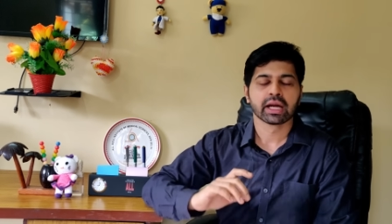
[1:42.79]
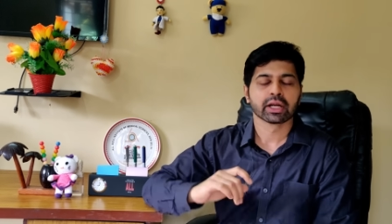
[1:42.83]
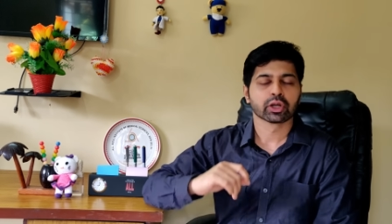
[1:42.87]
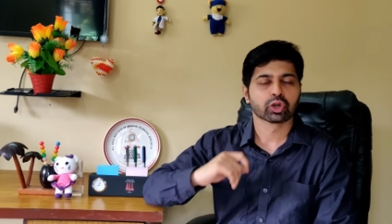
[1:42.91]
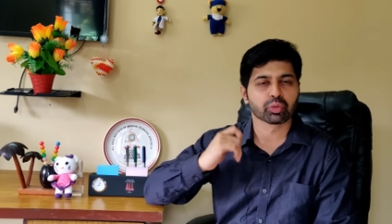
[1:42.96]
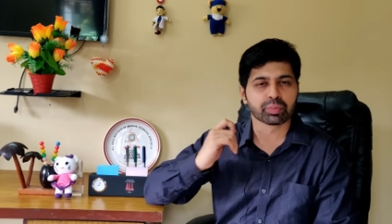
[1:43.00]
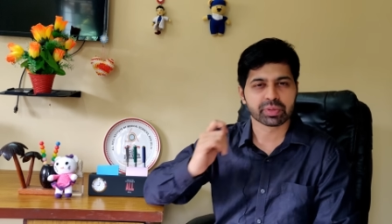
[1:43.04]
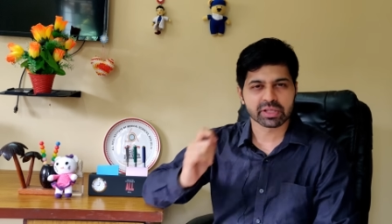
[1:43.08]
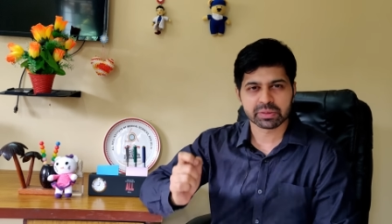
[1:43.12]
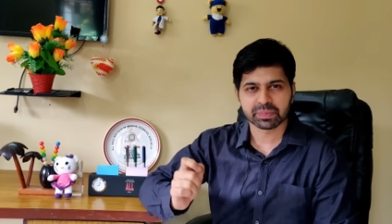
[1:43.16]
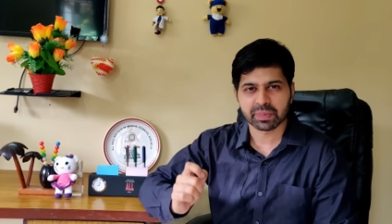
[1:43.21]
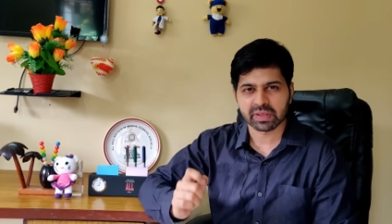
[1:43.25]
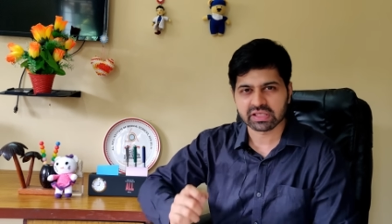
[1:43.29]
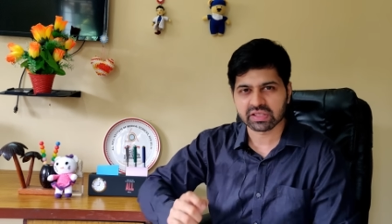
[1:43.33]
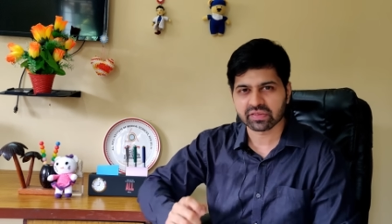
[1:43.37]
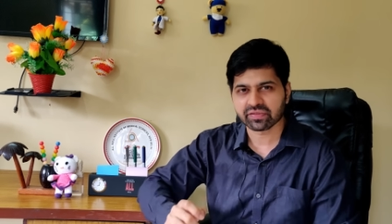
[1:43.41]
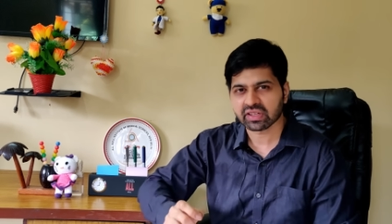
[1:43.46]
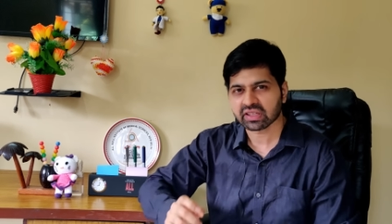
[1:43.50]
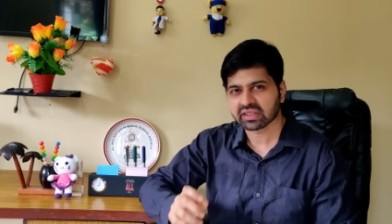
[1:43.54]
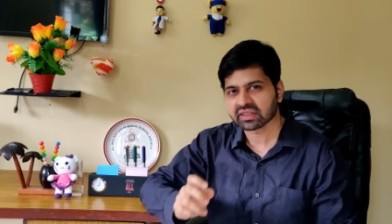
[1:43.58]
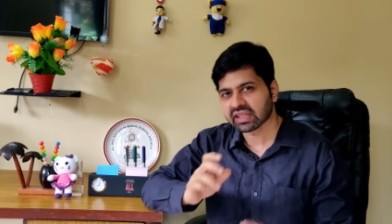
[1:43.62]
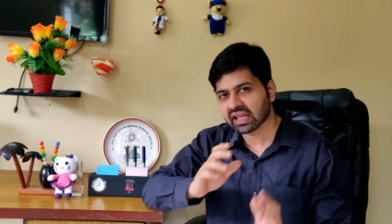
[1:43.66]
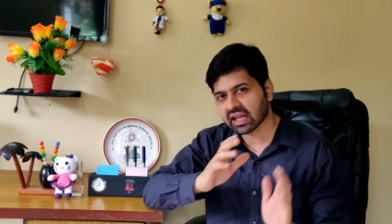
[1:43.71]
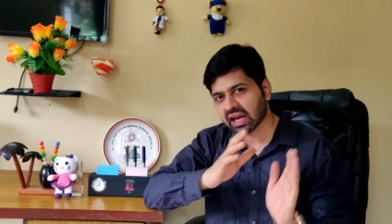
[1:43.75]
To be
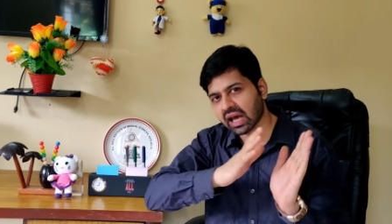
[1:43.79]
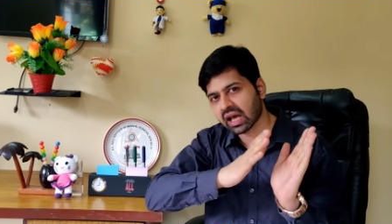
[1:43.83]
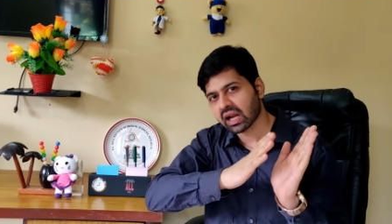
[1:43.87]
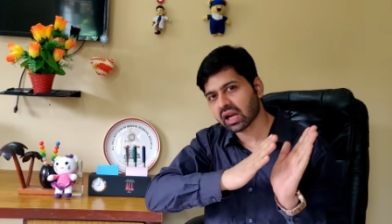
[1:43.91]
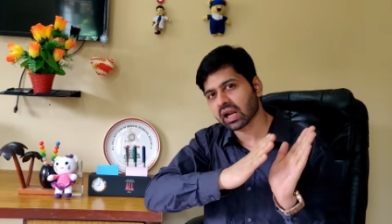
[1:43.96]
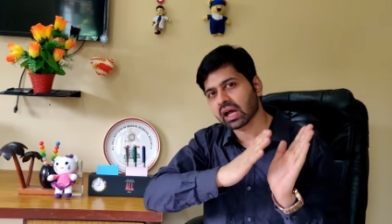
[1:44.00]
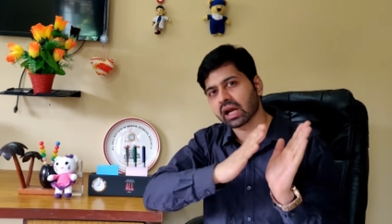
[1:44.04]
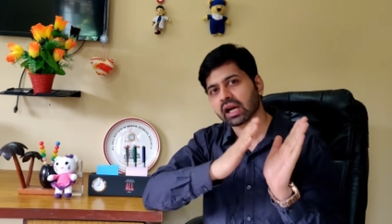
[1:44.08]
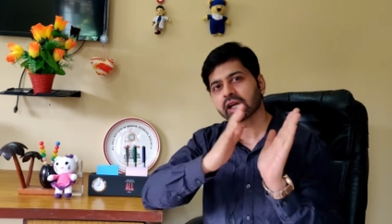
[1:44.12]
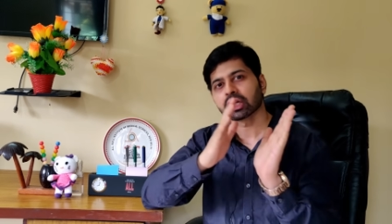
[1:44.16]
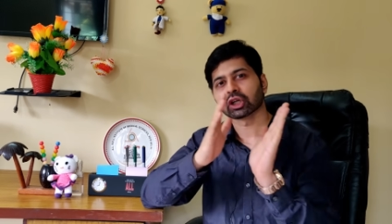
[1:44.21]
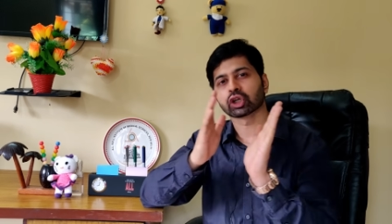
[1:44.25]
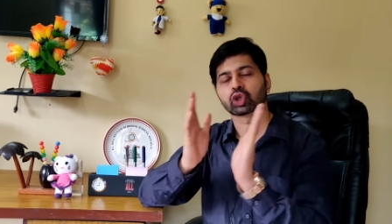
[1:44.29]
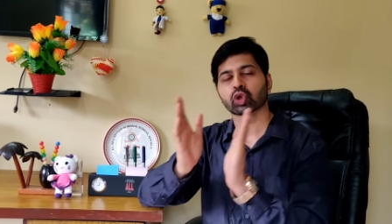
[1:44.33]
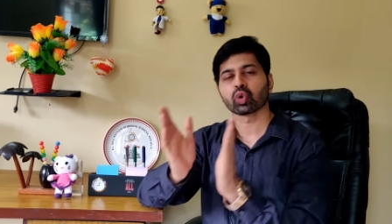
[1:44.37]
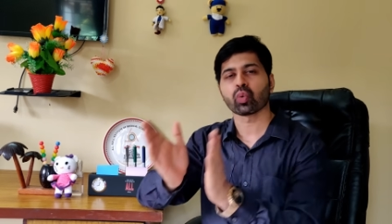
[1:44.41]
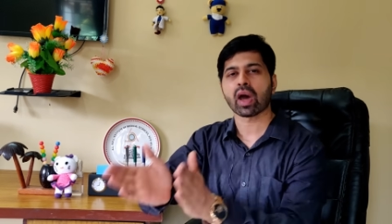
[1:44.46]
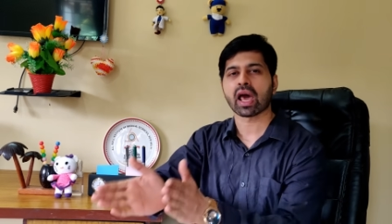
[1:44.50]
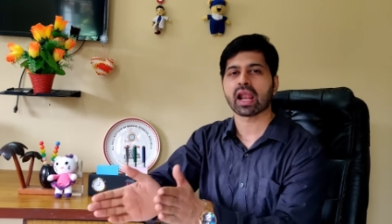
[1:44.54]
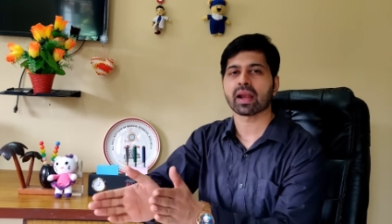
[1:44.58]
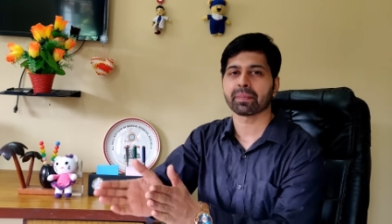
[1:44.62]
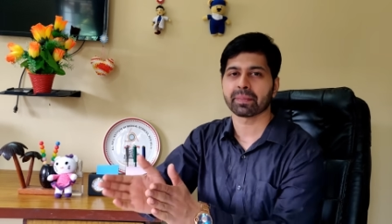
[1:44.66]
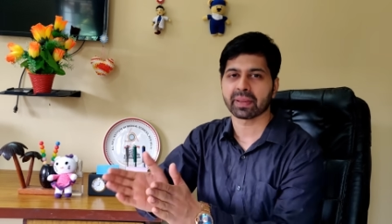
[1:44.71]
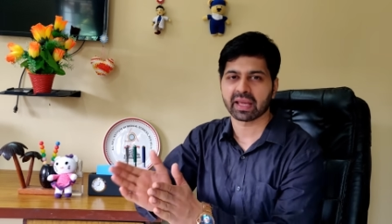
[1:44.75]
specific, there are
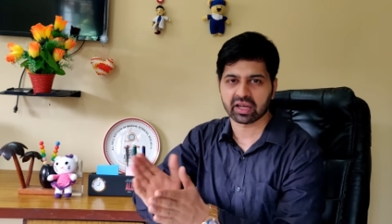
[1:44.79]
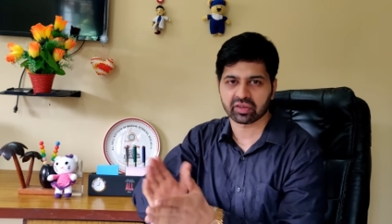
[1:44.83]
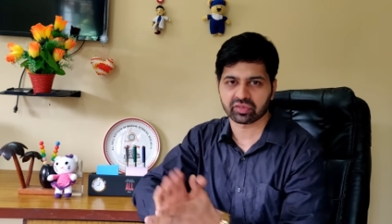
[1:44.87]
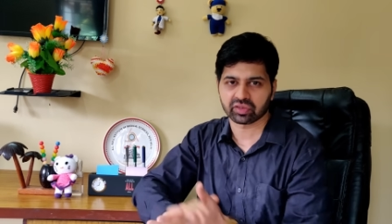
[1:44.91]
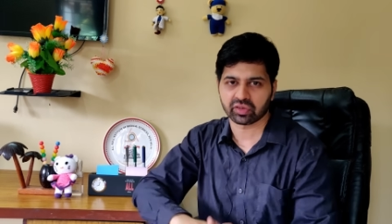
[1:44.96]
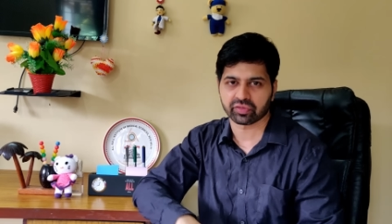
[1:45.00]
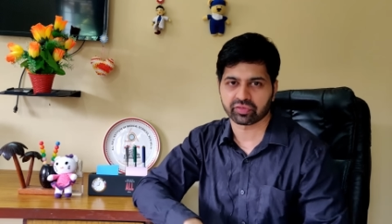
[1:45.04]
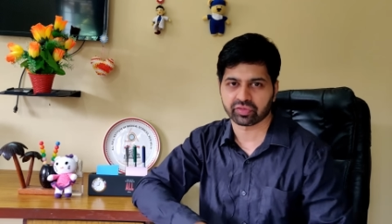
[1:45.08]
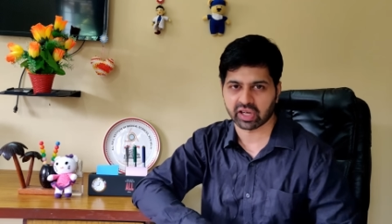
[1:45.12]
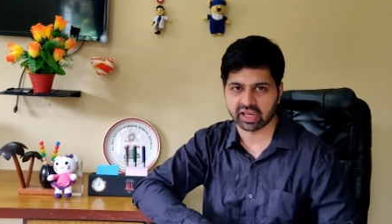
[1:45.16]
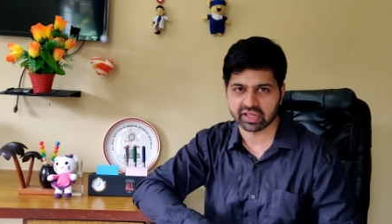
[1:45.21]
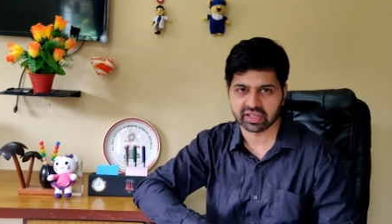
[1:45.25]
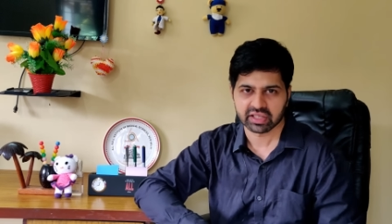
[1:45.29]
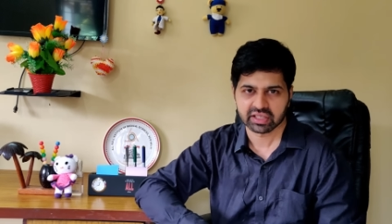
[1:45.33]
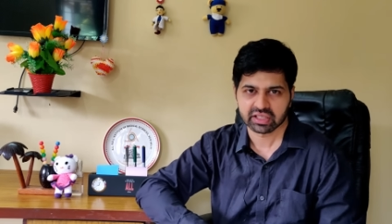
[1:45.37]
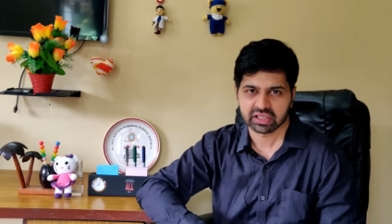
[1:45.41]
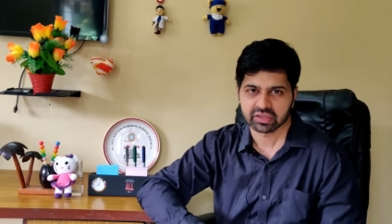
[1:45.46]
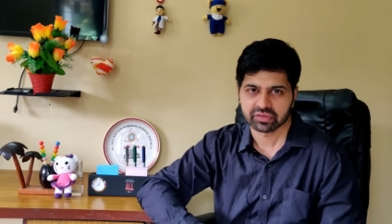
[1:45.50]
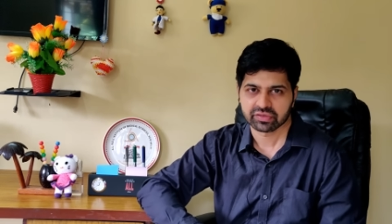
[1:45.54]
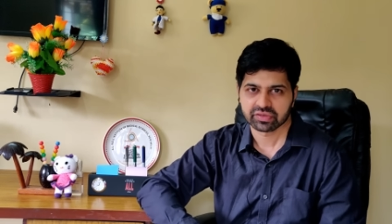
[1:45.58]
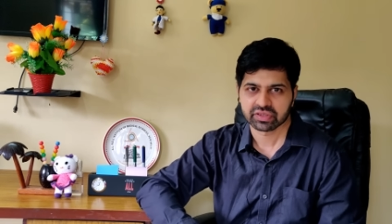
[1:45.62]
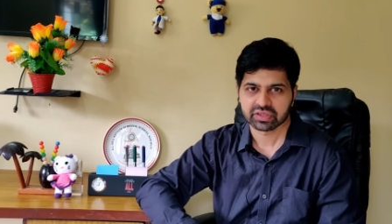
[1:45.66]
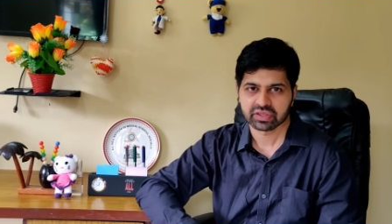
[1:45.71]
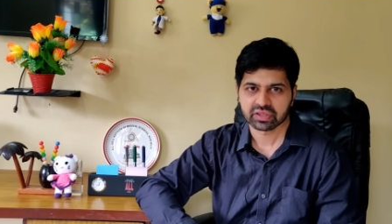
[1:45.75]
12 pairs of cranial
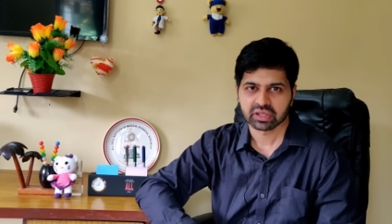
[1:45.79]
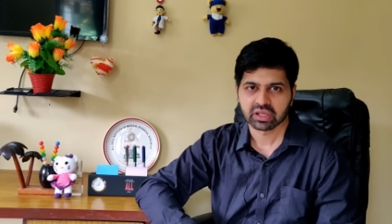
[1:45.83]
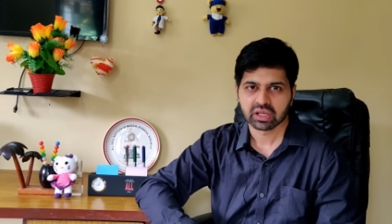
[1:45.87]
nerves.